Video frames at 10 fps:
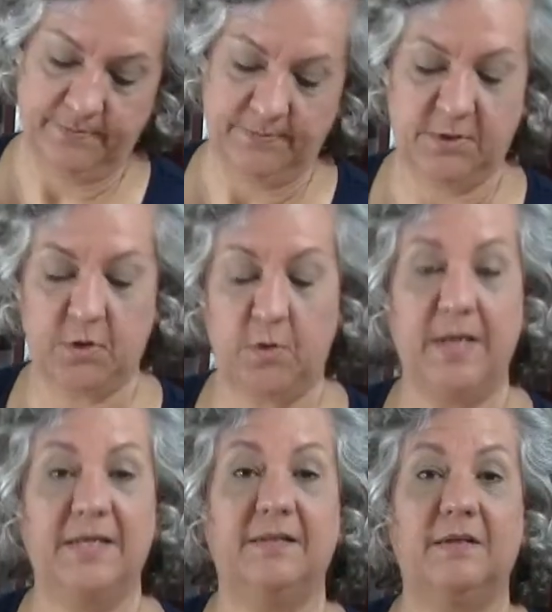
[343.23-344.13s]
So
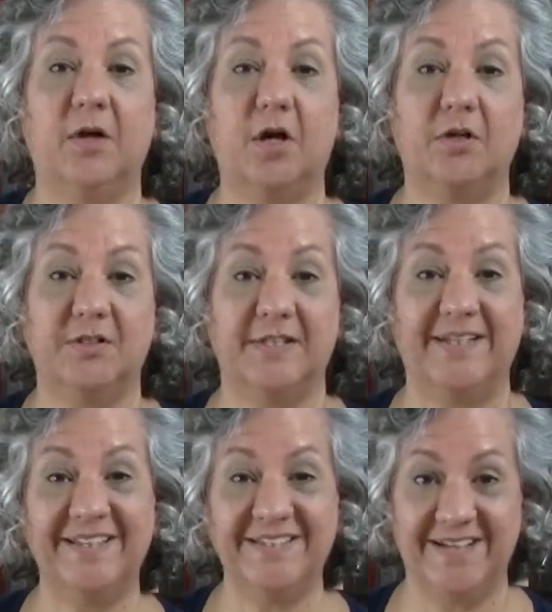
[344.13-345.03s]
my card looks
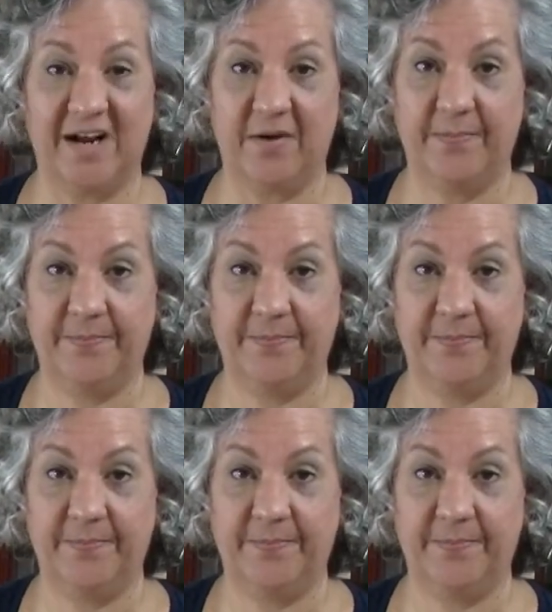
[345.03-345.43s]
like this now.